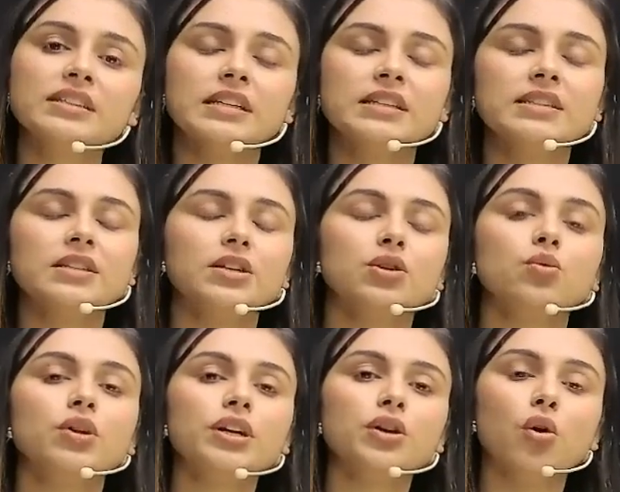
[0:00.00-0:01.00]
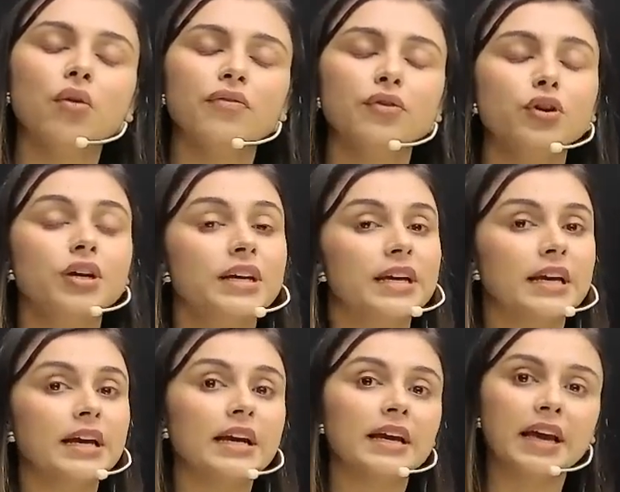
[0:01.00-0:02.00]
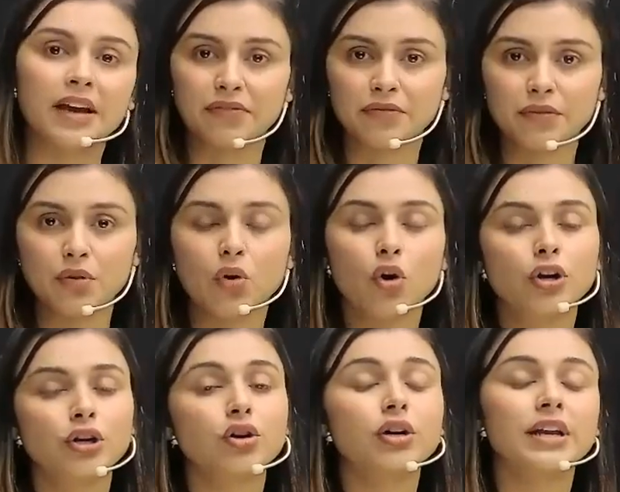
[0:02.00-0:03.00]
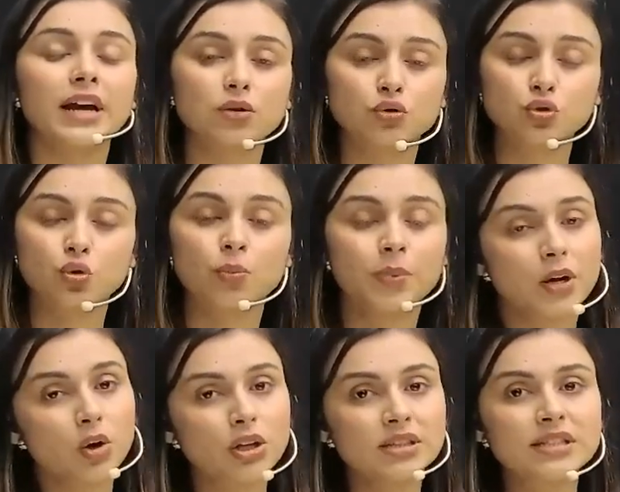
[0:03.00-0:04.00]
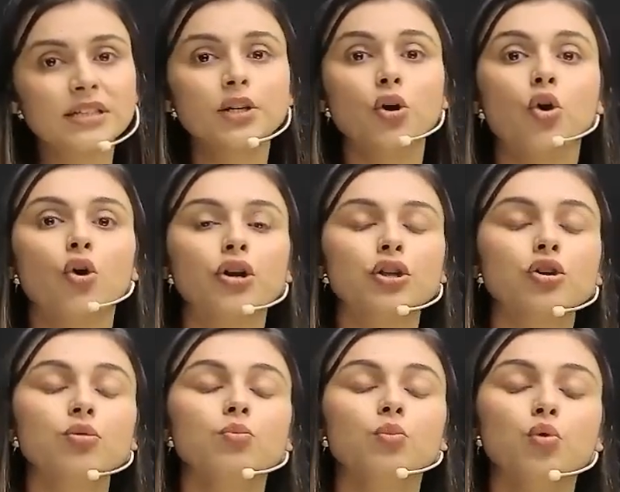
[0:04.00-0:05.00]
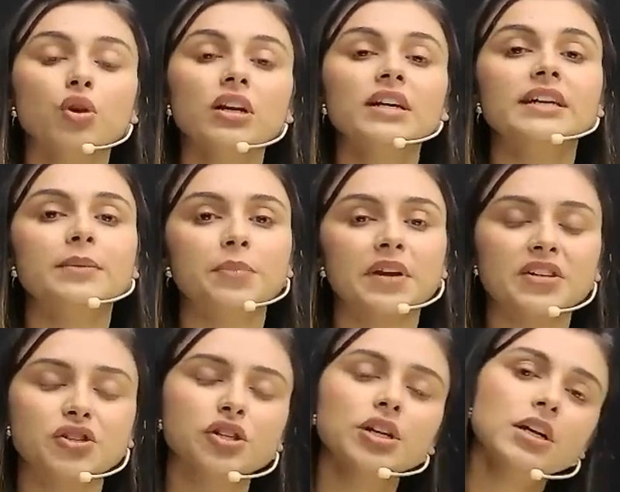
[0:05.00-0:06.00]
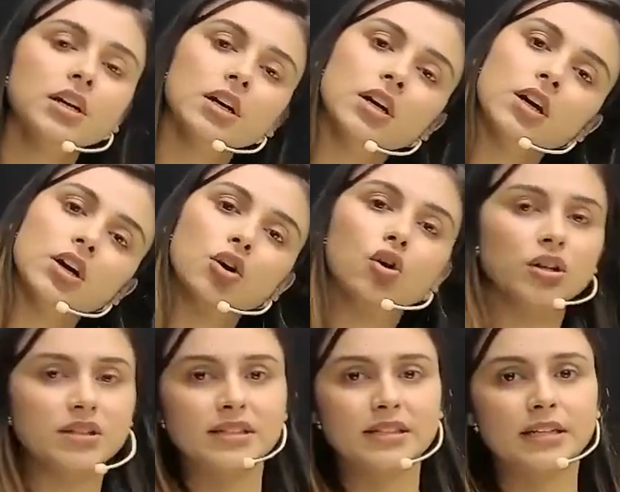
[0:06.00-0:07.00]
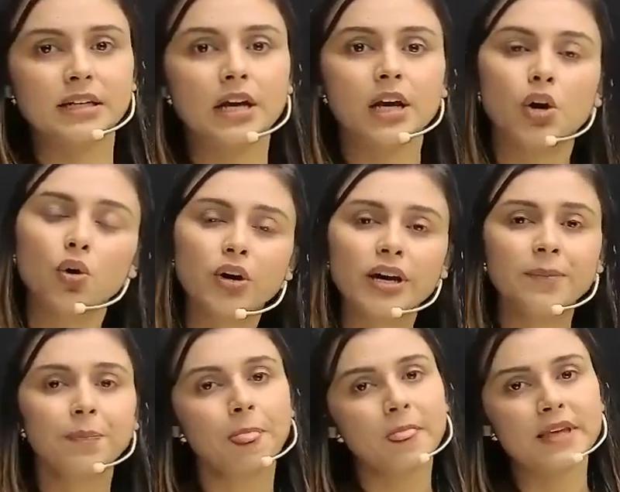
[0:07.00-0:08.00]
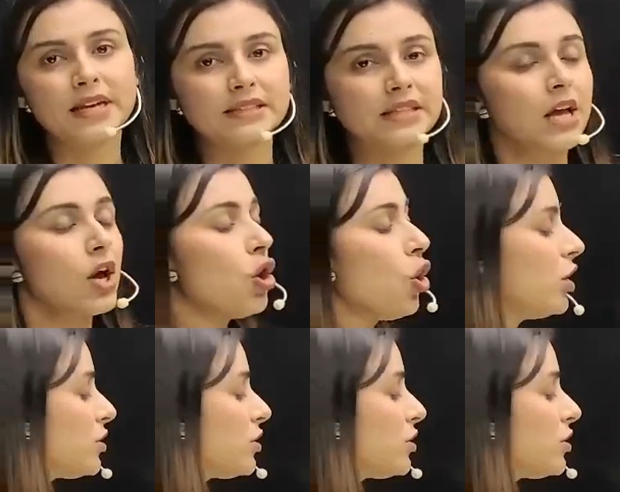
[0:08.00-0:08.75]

is the unit of your Kf or your cryoscopic constant or your molar depression constant. Okay yes also